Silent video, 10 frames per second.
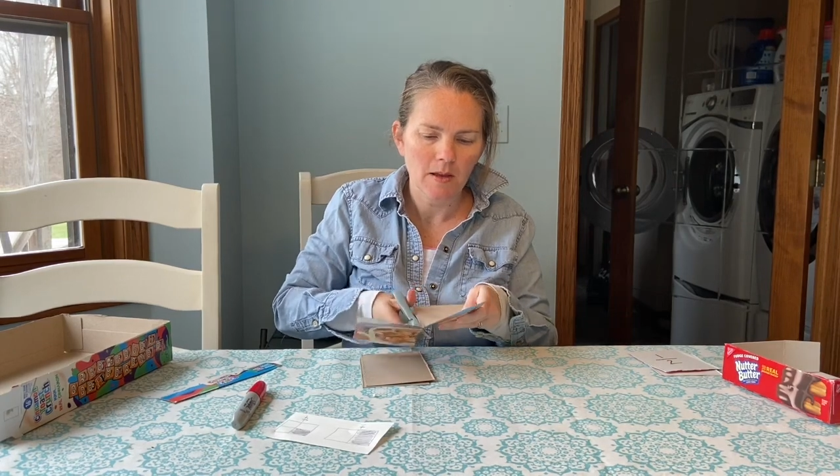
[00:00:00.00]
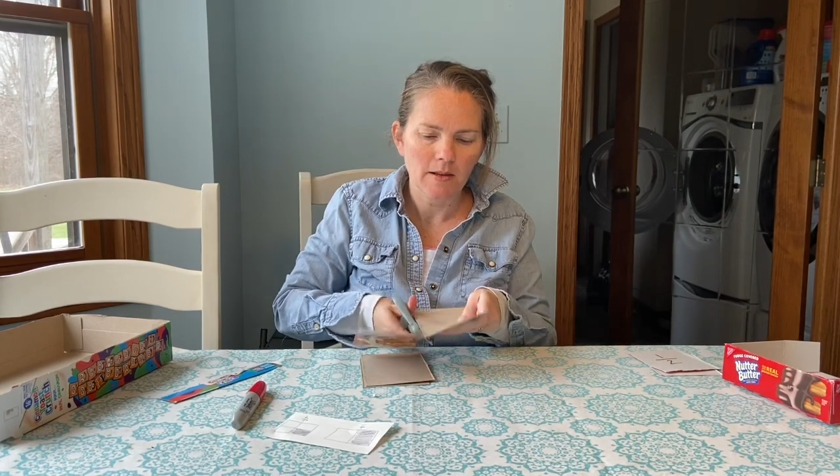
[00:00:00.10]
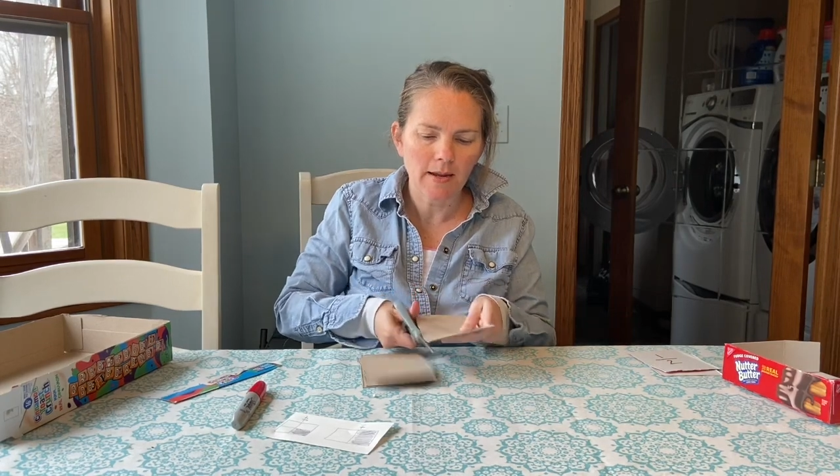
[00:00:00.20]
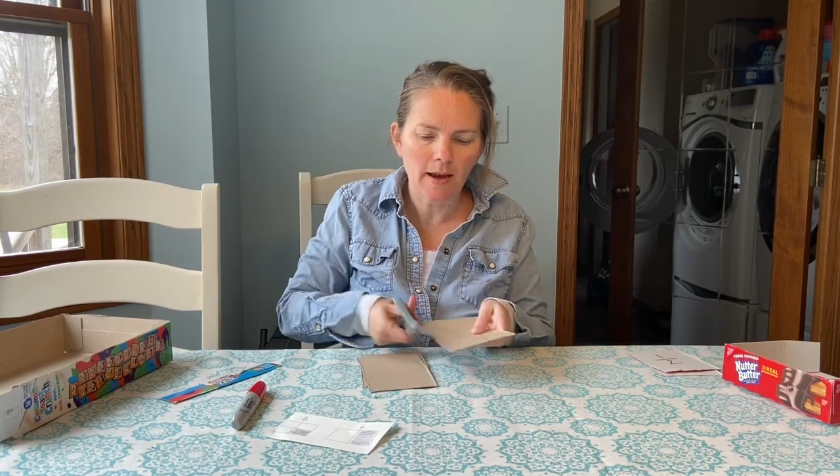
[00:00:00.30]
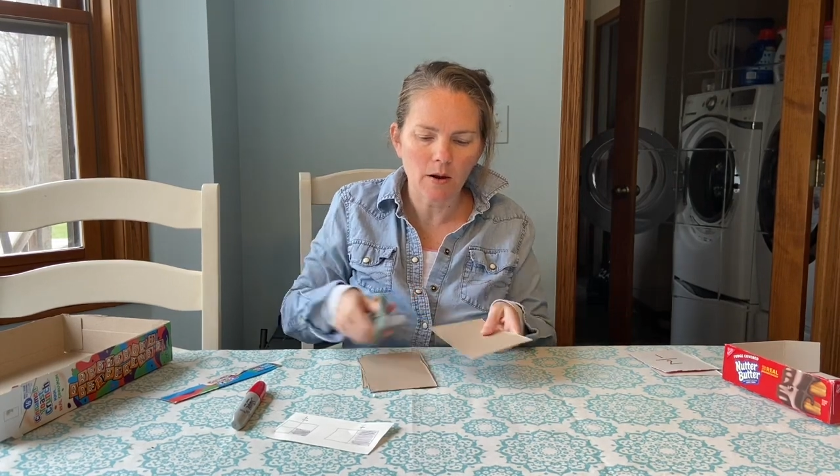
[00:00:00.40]

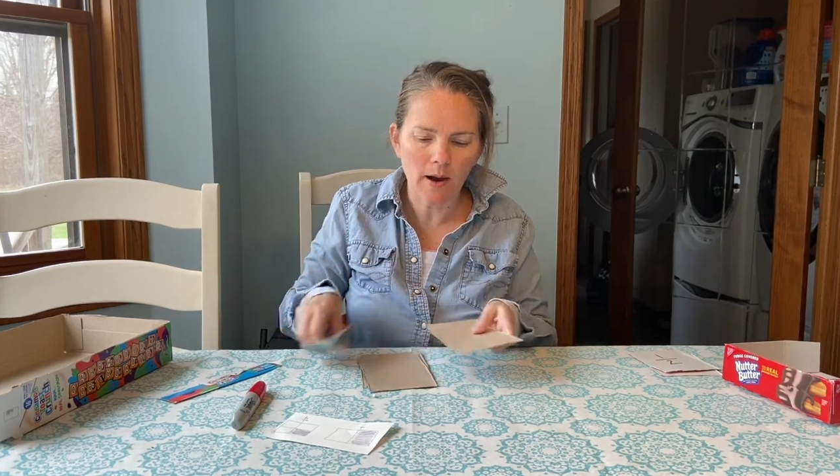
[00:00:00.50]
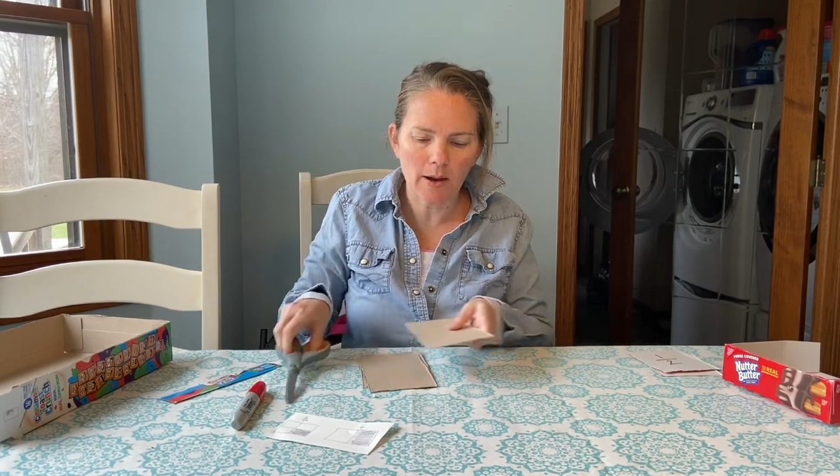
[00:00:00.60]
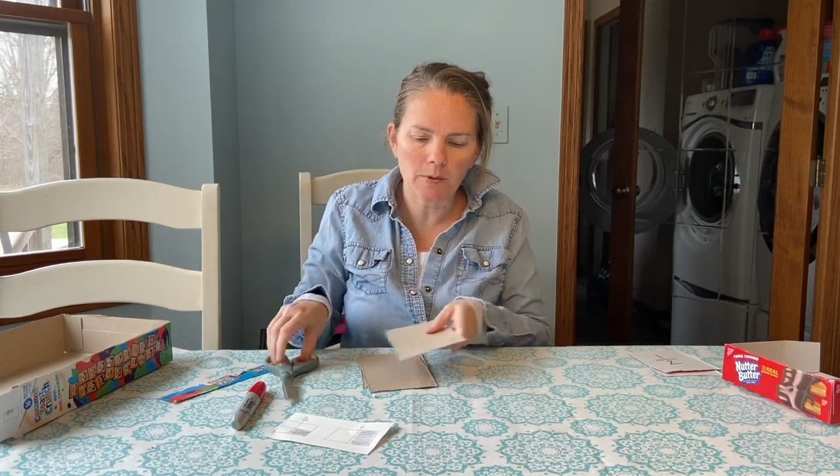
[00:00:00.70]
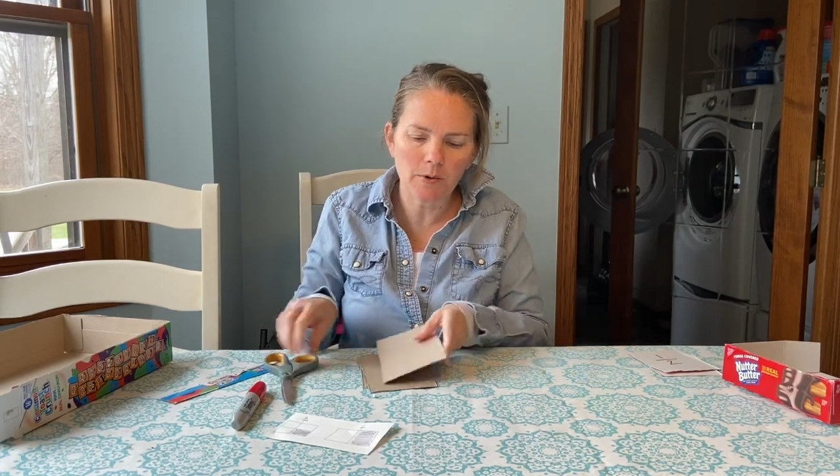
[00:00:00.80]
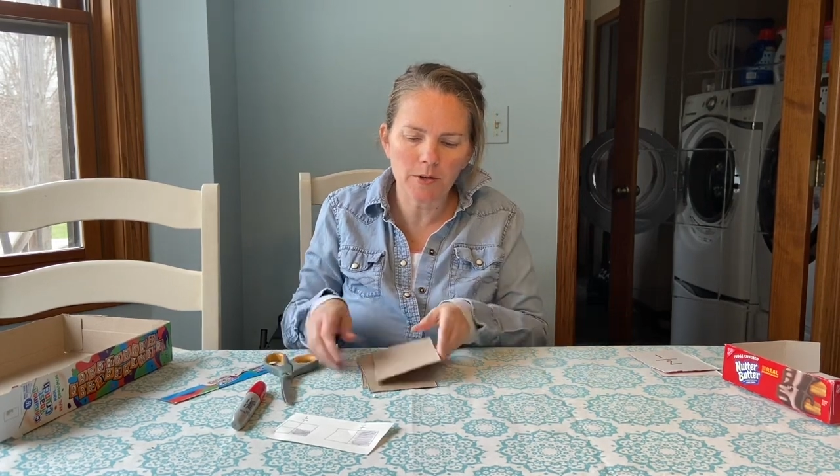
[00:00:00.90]
Now
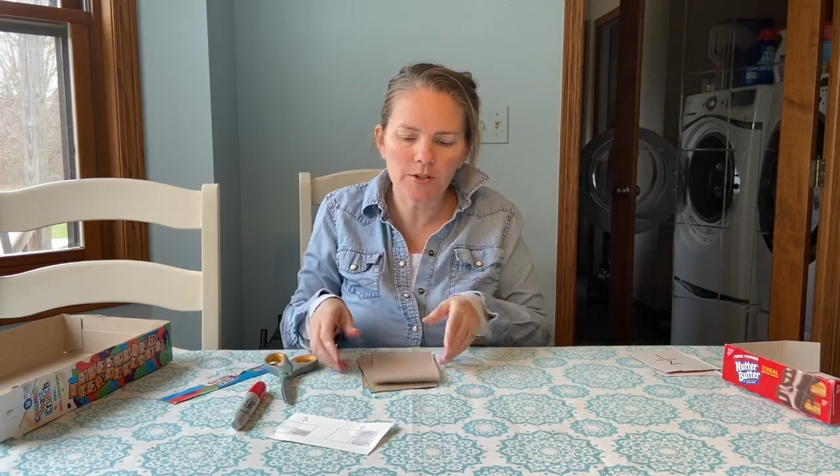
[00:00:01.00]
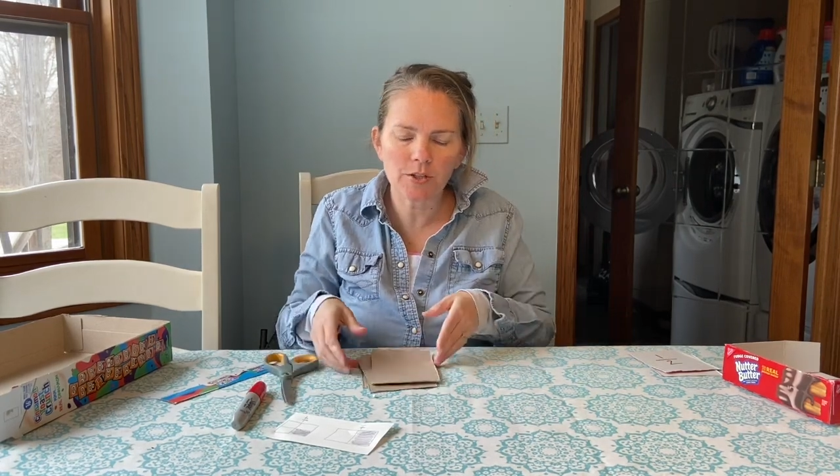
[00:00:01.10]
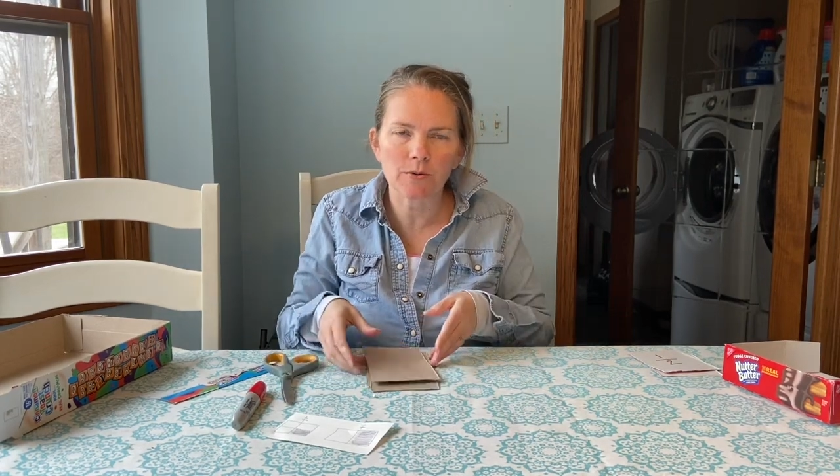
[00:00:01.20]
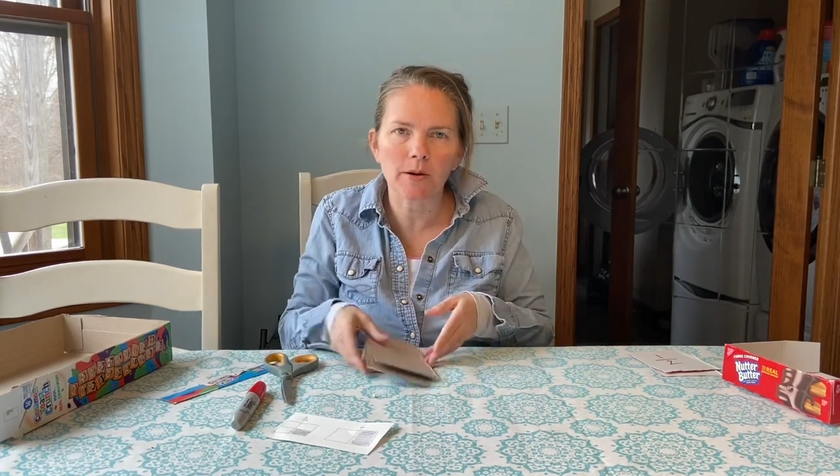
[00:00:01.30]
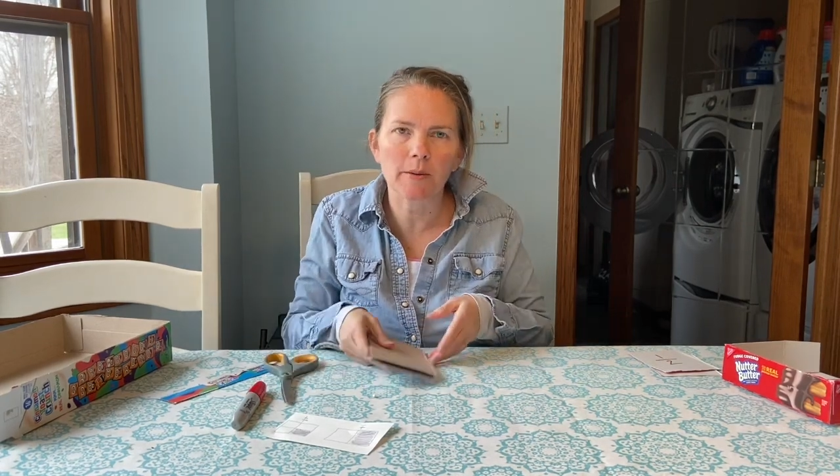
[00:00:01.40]
I'm going
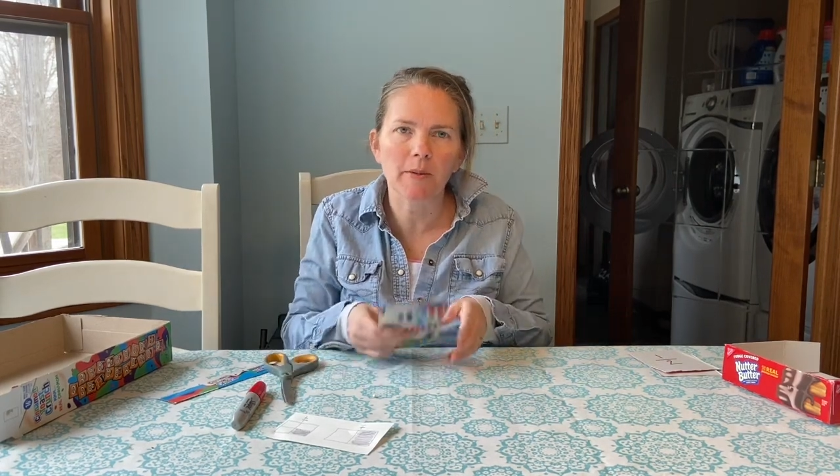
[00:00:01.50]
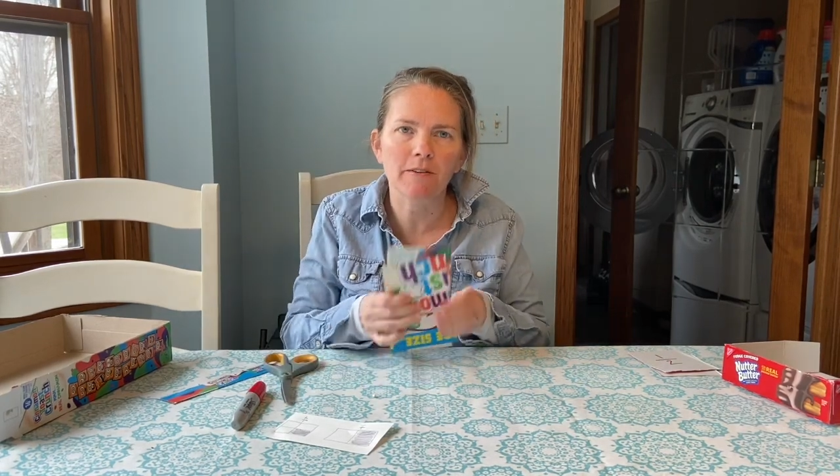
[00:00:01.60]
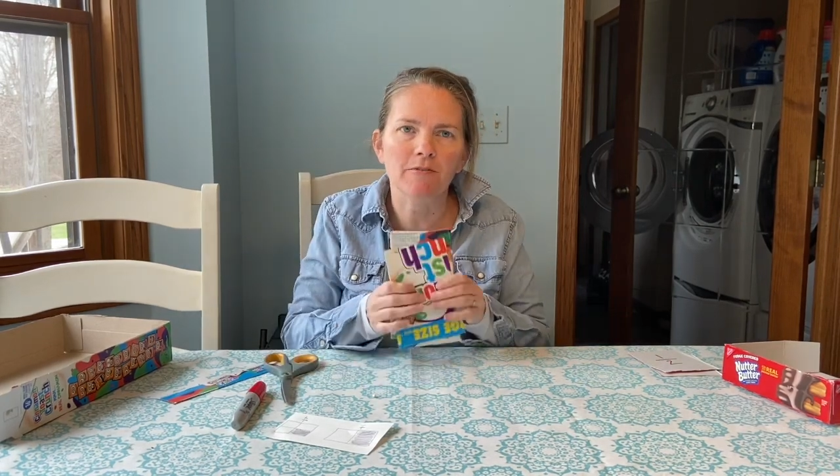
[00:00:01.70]
to write my